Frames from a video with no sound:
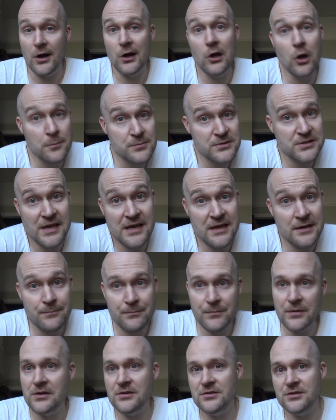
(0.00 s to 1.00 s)
club scene
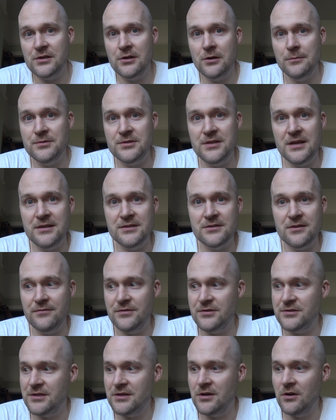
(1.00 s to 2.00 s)
because the club scene's
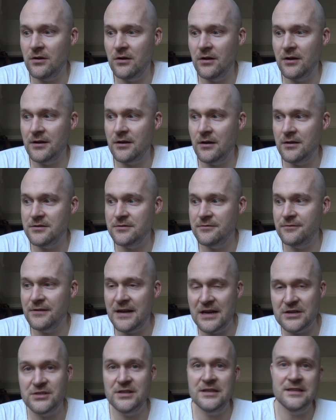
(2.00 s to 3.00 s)
obviously got like loads of
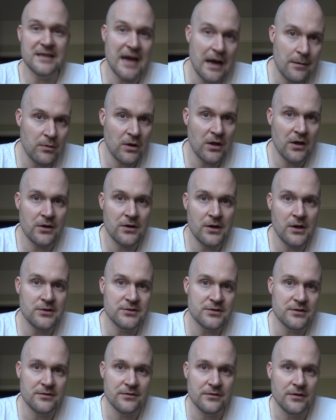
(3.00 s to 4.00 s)
flashing
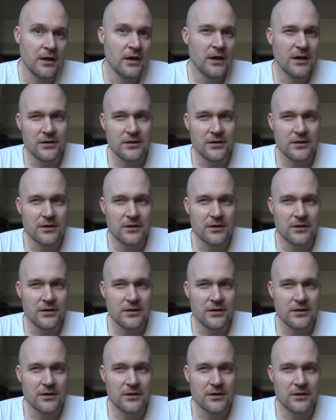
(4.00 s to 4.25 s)
tableaus and